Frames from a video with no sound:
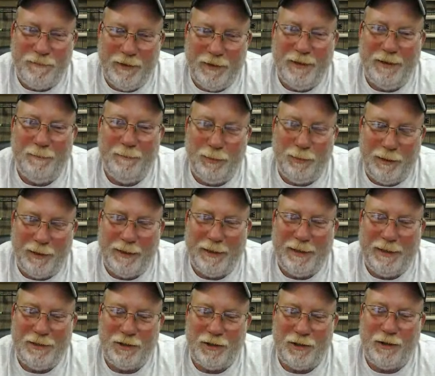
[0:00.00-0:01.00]
fun
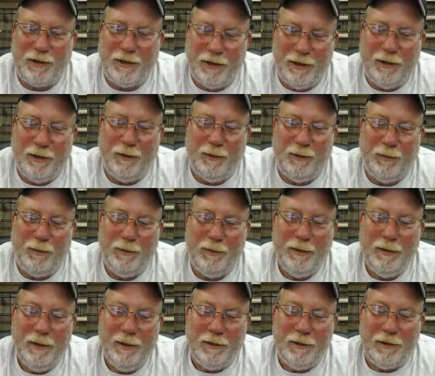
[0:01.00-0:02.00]
place to go
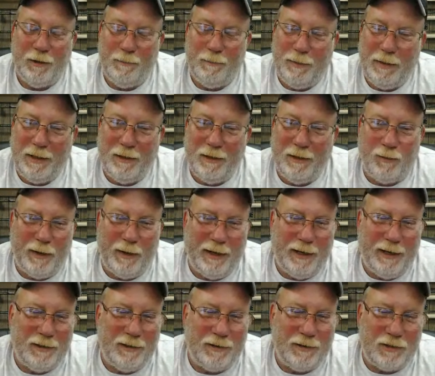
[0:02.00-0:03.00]
to be
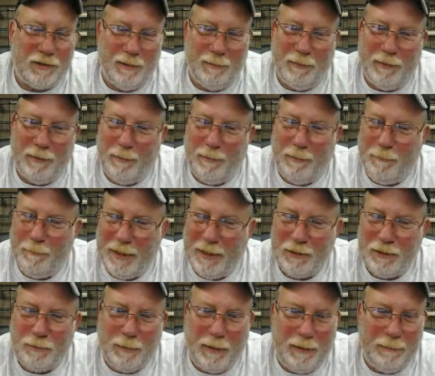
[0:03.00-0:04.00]
around some of the
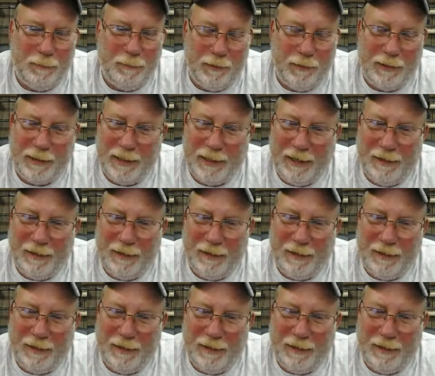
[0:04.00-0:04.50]
best people in